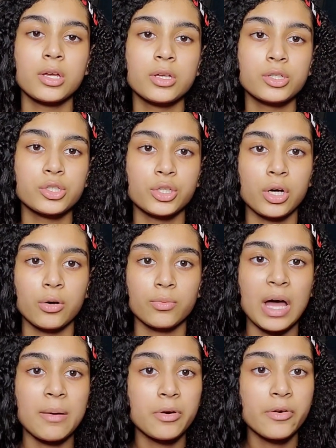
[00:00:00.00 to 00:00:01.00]
So
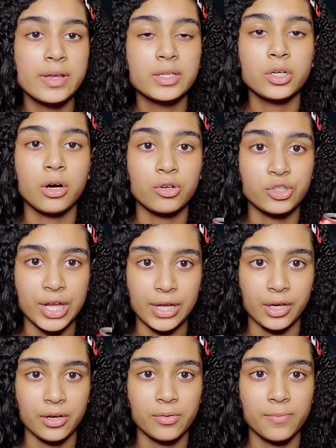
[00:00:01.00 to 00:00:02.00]
that movie is called
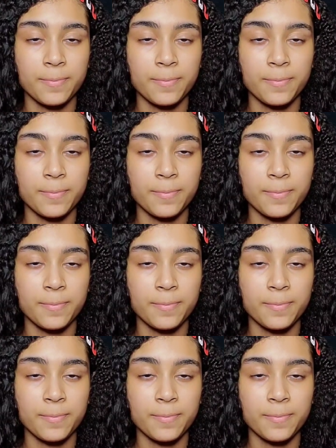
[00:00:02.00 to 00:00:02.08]
Django.